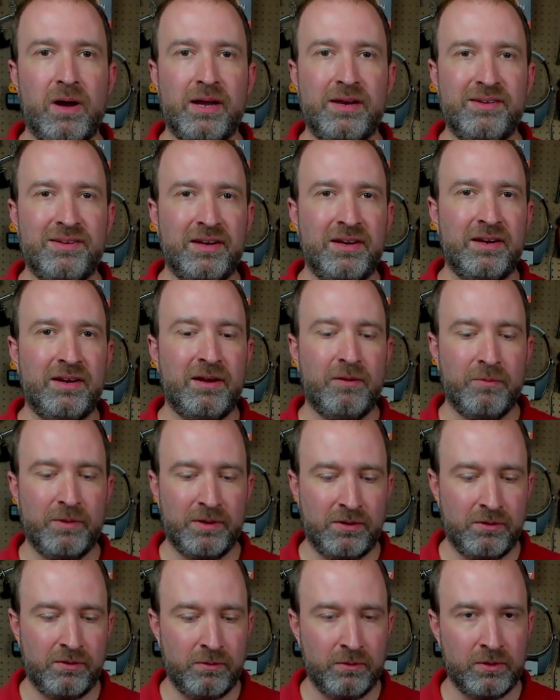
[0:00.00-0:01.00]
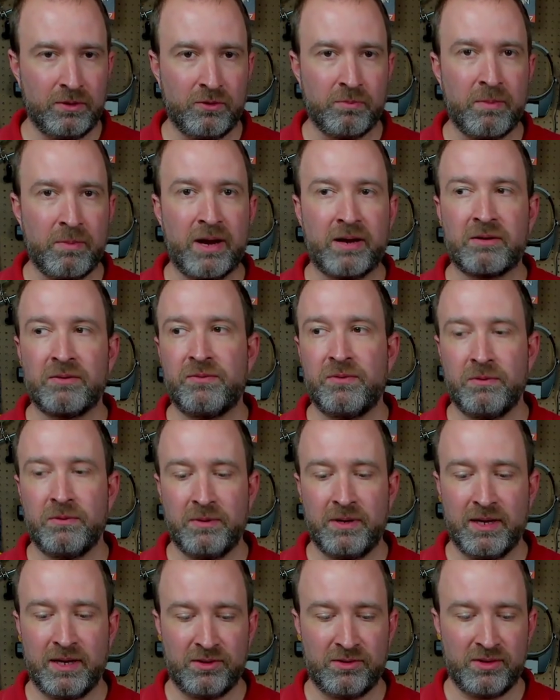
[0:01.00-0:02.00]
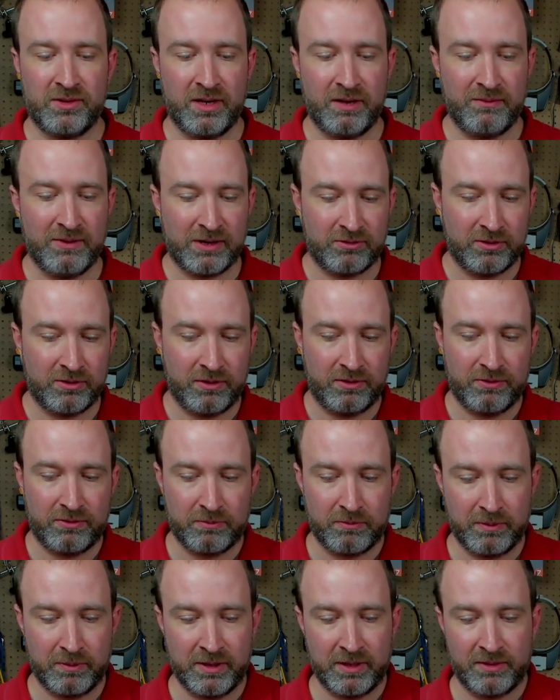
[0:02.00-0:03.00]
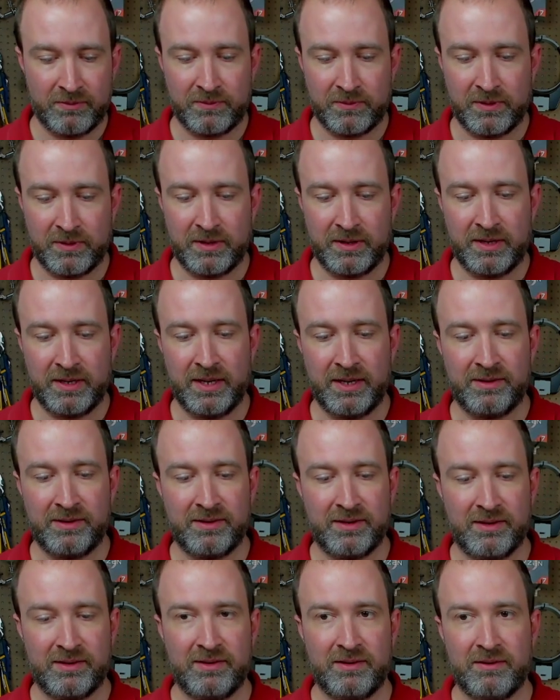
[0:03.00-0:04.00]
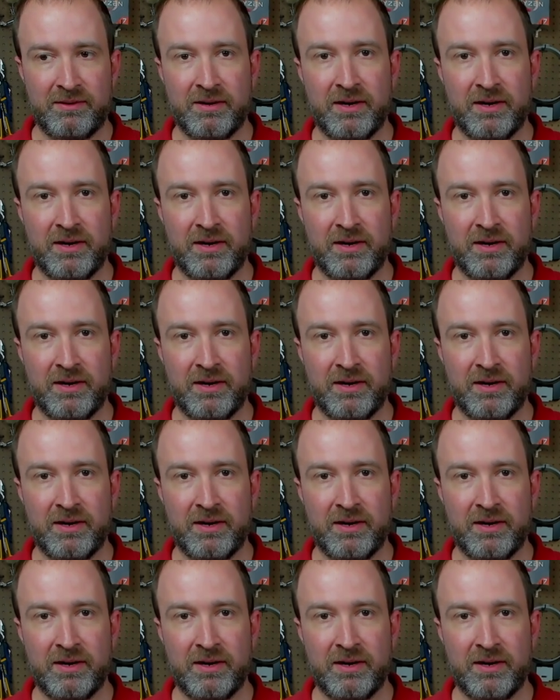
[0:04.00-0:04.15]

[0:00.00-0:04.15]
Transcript: decided I wanted to do a little microphone test. I have actually 3 different headsets here.